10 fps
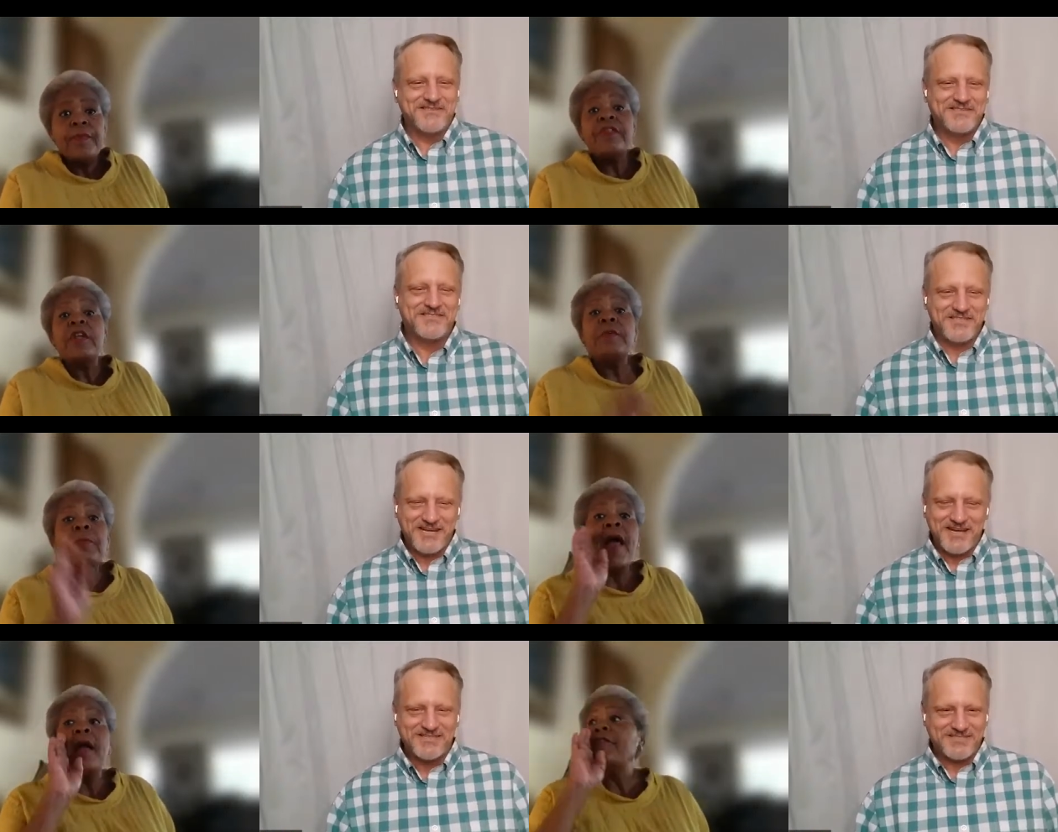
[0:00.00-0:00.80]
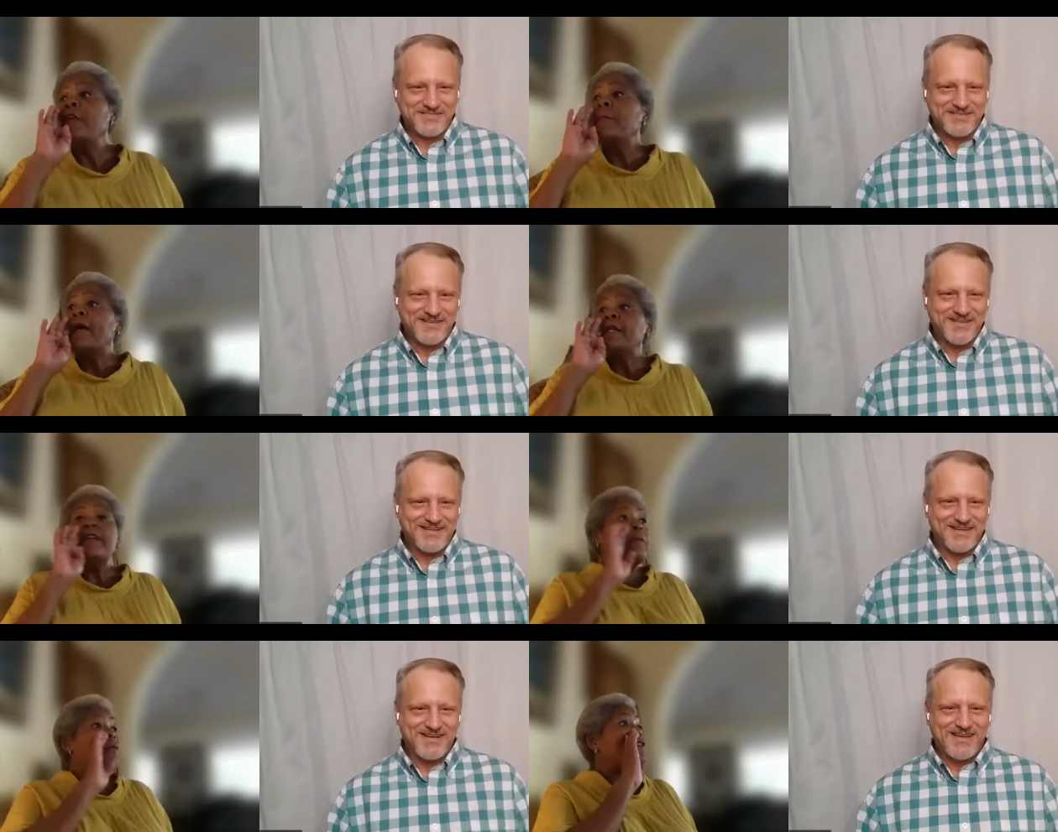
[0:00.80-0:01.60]
Speaker 1: Sylvie Brown. If anybody
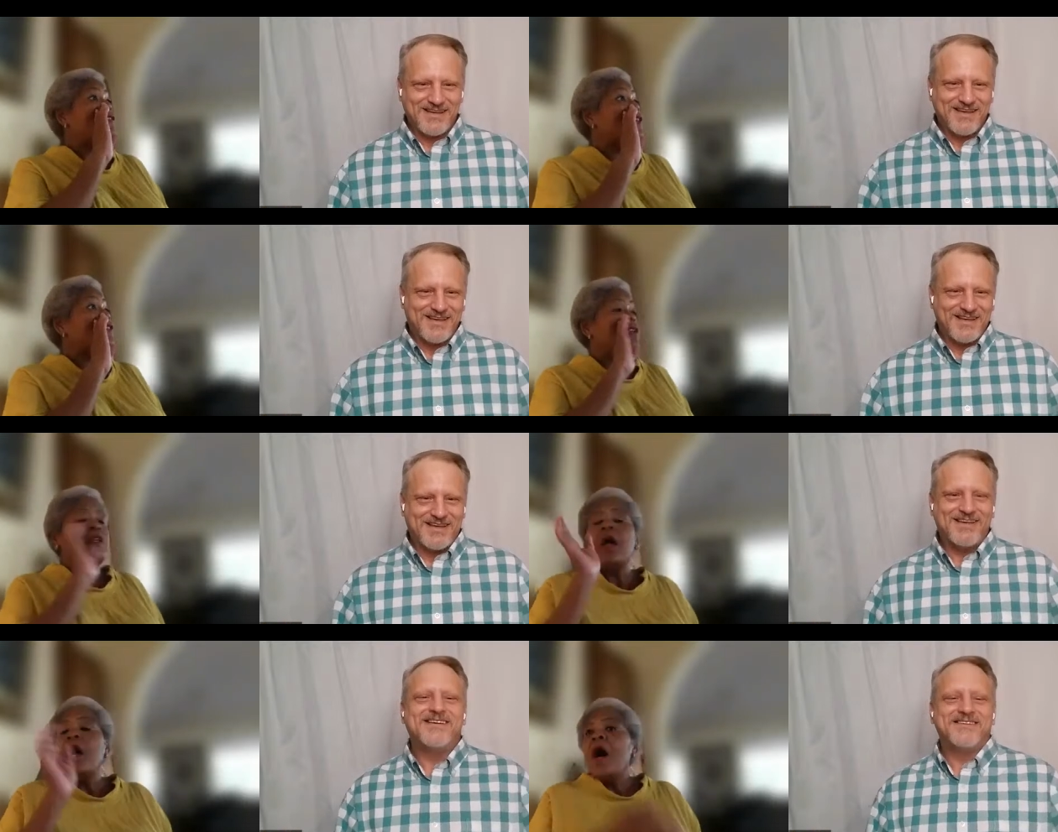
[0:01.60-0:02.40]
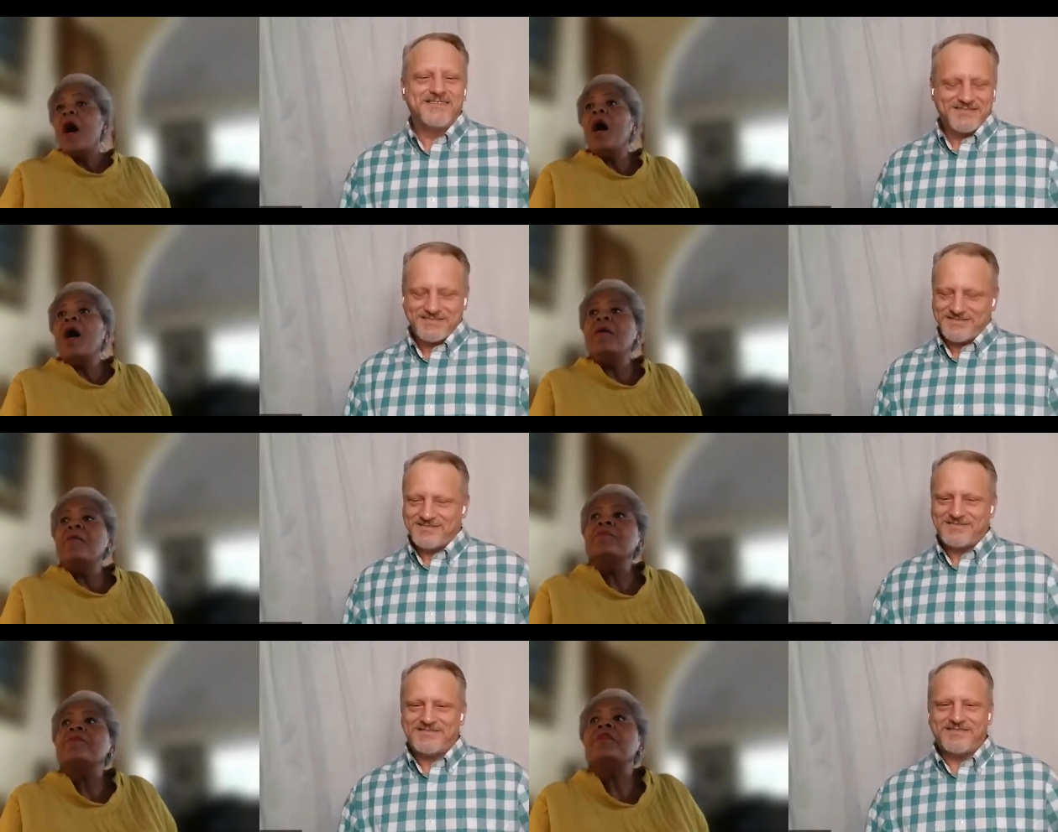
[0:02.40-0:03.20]
needs a press agent,
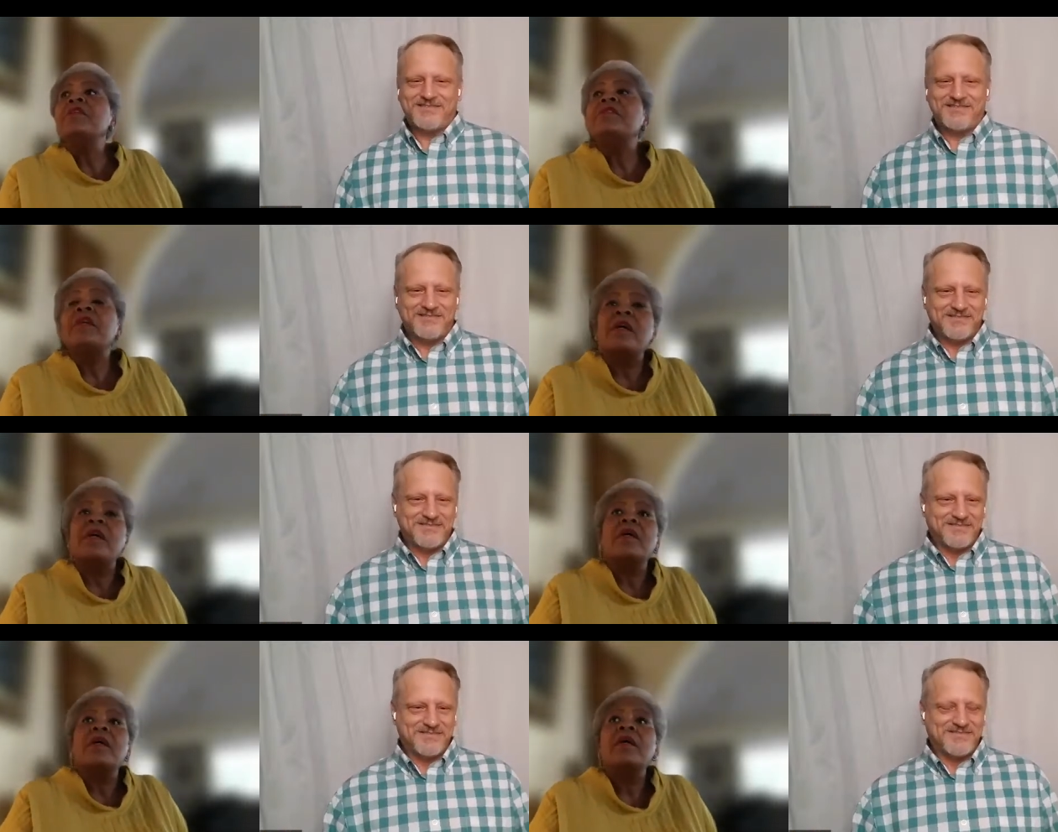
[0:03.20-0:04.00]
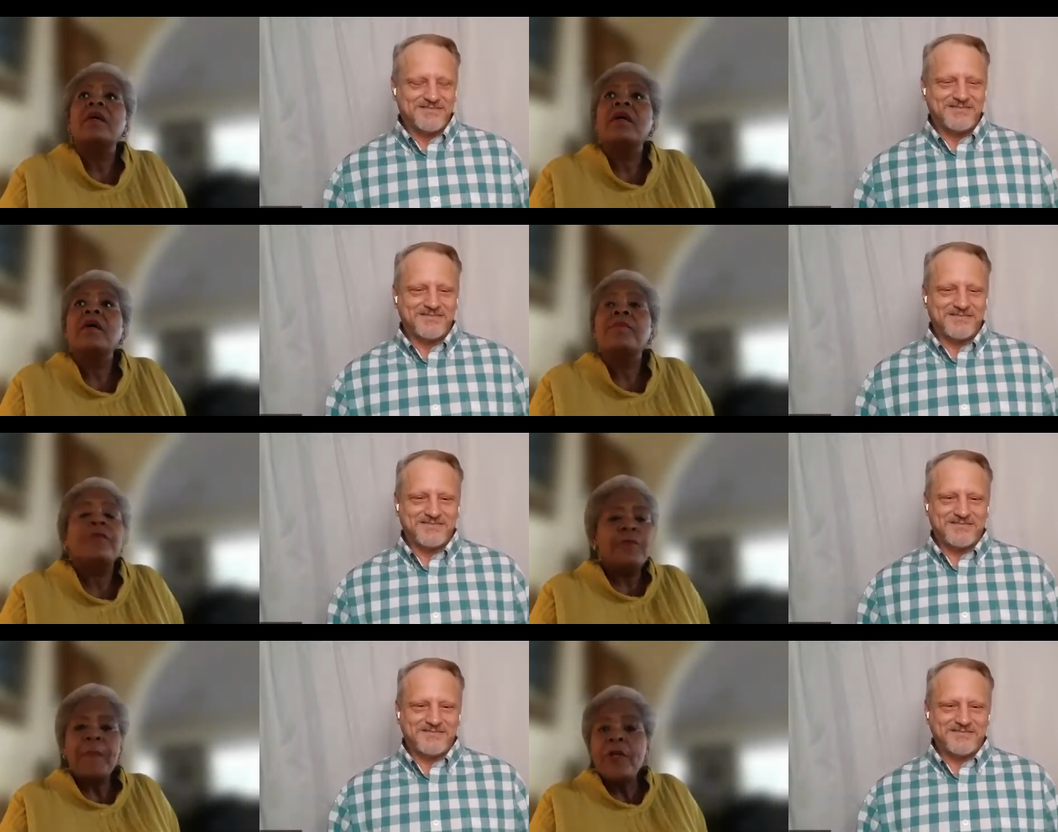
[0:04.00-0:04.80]
um, she's uh,
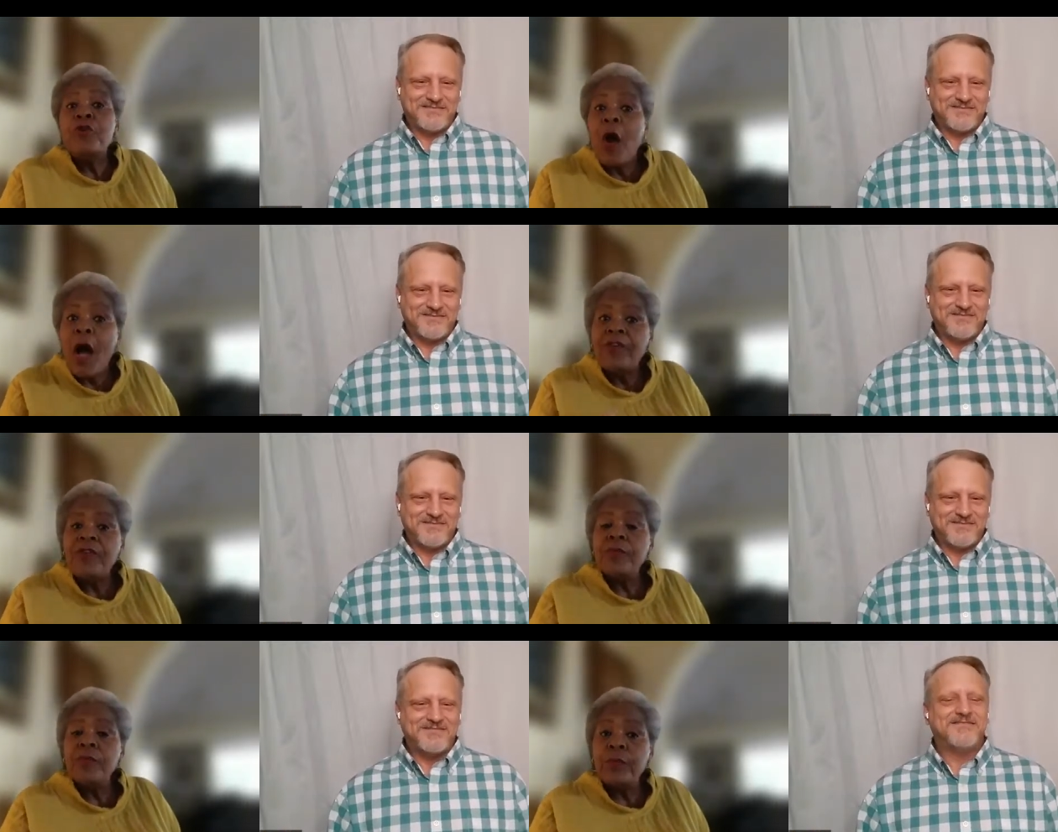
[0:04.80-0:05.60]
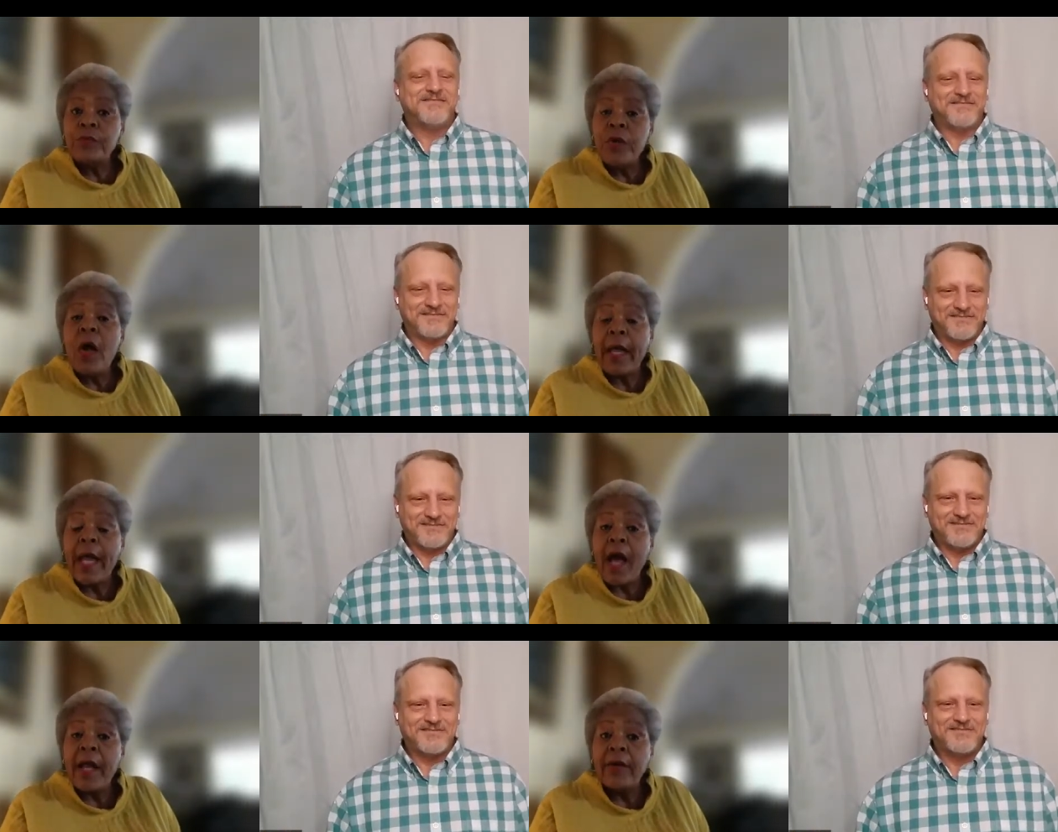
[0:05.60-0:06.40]
she's been. You know how you know how I got